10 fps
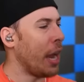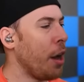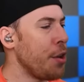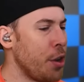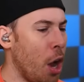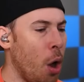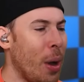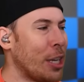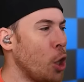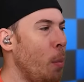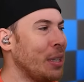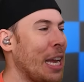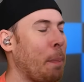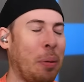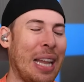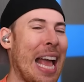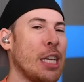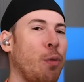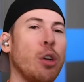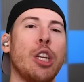There you go. It's almost like
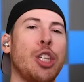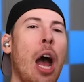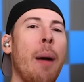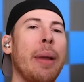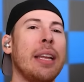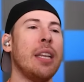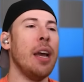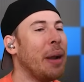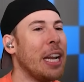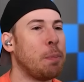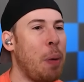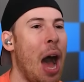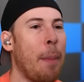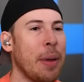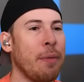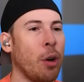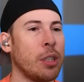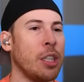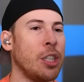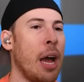Plants versus Zombies, but it's Poppy
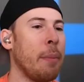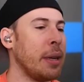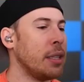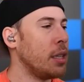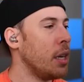versus Zombies.